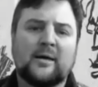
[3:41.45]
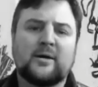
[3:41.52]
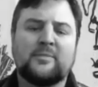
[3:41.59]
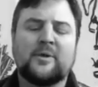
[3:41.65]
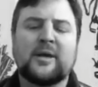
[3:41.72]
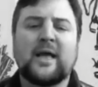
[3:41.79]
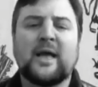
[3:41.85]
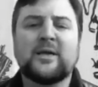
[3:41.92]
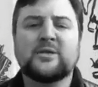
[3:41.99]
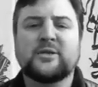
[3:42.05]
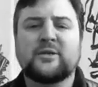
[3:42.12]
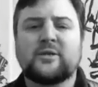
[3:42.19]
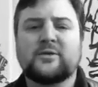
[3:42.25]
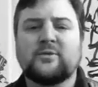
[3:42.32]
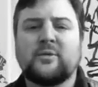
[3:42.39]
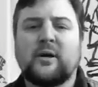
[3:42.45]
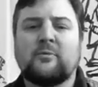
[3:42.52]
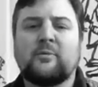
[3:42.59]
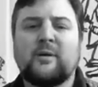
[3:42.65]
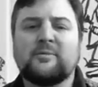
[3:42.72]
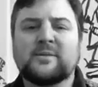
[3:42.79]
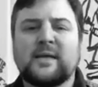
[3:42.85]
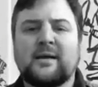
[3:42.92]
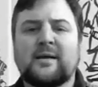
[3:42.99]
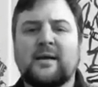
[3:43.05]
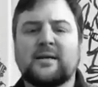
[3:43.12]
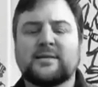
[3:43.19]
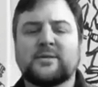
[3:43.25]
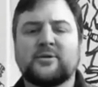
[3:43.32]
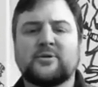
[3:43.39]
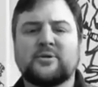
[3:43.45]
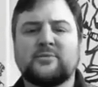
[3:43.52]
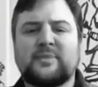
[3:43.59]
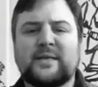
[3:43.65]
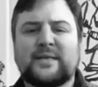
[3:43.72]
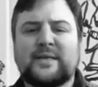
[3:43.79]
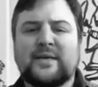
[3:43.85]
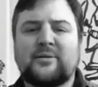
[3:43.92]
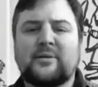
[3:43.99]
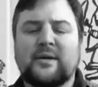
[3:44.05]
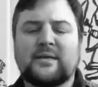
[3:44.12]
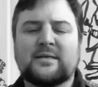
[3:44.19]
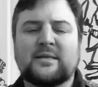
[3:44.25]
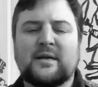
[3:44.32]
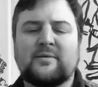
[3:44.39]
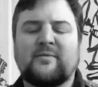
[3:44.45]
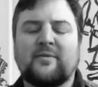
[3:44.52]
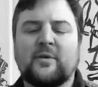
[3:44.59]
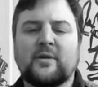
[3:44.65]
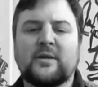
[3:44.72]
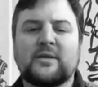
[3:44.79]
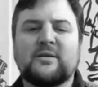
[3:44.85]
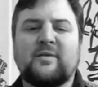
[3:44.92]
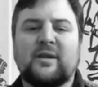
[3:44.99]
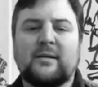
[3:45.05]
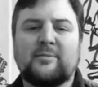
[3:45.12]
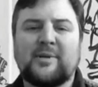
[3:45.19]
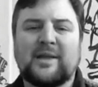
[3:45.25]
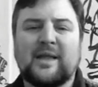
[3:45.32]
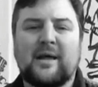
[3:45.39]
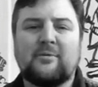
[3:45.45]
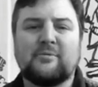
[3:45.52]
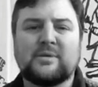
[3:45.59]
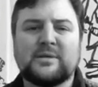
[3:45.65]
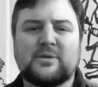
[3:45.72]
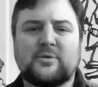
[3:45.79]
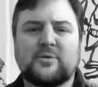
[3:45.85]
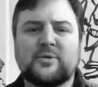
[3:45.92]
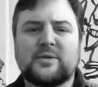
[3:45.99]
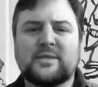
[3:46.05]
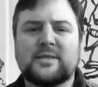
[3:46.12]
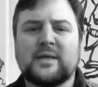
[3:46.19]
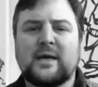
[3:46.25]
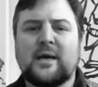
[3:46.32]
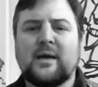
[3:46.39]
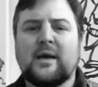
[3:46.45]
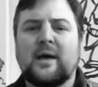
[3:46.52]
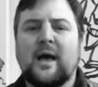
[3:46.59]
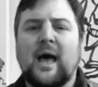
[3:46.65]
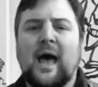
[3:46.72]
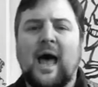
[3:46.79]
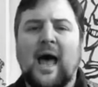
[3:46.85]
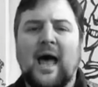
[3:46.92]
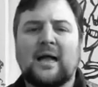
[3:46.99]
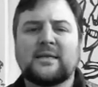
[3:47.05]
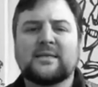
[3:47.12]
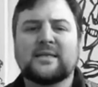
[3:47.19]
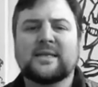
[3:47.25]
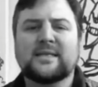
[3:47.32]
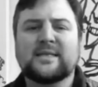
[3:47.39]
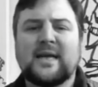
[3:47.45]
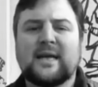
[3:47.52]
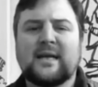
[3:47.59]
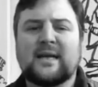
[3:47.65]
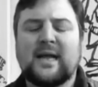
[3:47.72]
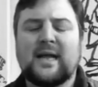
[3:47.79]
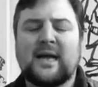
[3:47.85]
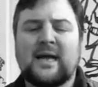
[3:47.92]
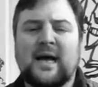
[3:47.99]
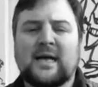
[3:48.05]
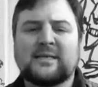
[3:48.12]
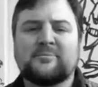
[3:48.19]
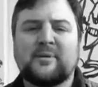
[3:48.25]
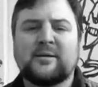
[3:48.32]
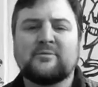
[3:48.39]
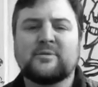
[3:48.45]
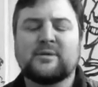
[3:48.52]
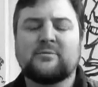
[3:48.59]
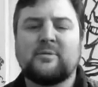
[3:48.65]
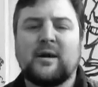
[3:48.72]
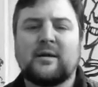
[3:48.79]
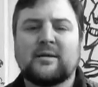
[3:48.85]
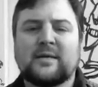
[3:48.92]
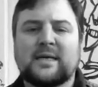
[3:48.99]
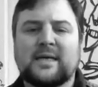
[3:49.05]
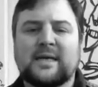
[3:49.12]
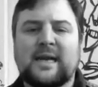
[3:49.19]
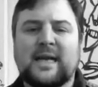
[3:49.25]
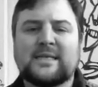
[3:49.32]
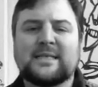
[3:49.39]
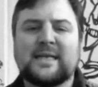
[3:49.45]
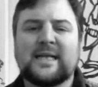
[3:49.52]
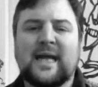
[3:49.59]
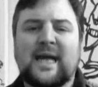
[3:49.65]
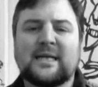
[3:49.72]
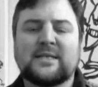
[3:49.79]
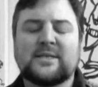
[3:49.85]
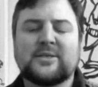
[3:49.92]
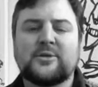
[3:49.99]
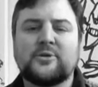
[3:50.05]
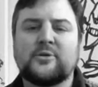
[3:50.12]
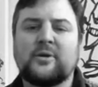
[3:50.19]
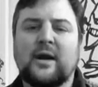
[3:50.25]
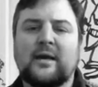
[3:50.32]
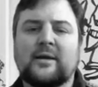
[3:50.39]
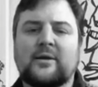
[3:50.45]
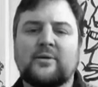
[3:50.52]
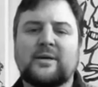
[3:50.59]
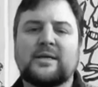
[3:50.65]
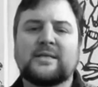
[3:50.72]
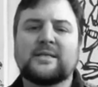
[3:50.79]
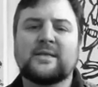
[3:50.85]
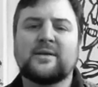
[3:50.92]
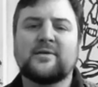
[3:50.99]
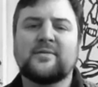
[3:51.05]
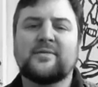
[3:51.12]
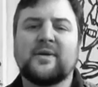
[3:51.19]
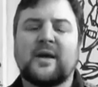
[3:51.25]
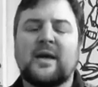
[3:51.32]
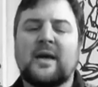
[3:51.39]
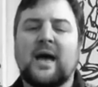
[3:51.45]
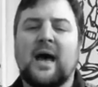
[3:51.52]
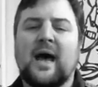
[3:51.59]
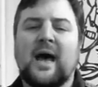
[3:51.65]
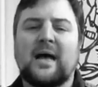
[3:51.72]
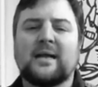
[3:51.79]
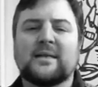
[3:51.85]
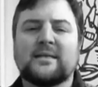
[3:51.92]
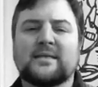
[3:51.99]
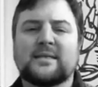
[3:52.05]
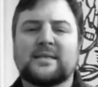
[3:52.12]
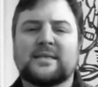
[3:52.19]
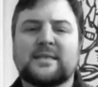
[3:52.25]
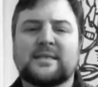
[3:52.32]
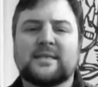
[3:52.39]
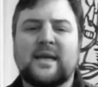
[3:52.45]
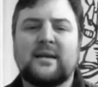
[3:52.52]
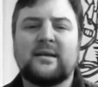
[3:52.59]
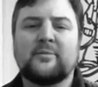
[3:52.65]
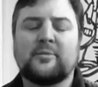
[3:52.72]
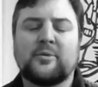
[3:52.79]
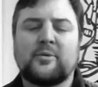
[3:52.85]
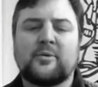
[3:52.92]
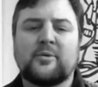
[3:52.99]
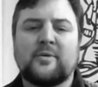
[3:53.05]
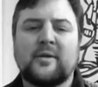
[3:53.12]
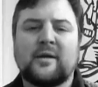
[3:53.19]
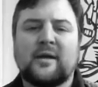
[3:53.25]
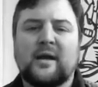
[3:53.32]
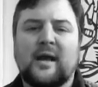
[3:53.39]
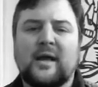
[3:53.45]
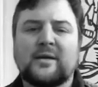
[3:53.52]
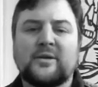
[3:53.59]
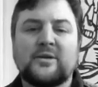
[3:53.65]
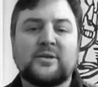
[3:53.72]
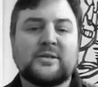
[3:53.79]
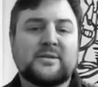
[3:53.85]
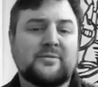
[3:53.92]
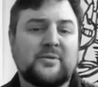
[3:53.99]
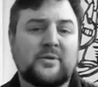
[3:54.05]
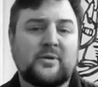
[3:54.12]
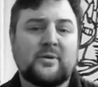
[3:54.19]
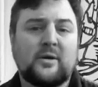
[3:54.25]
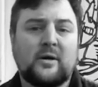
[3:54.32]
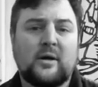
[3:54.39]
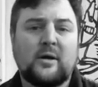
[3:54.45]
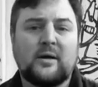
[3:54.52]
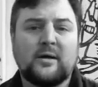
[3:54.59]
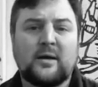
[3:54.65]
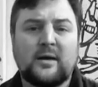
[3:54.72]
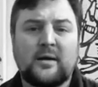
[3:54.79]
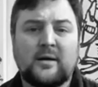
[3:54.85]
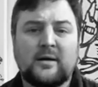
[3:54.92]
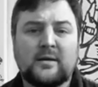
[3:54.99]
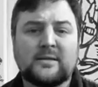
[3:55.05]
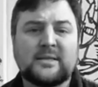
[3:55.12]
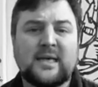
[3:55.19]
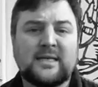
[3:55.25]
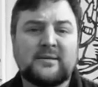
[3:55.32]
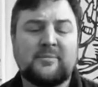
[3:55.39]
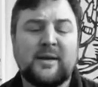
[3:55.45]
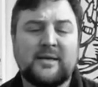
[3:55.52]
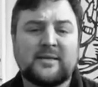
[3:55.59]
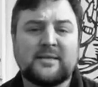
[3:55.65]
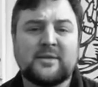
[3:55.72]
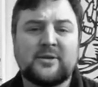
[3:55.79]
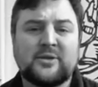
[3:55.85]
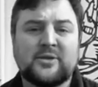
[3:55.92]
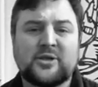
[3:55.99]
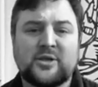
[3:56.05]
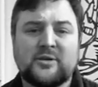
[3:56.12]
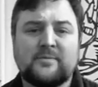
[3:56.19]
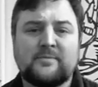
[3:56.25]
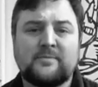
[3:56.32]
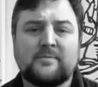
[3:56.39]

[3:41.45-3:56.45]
communication through our website and social media and further developing that resource. And the second aspect was around connecting that to a cohesive and sustainable and useful database solution.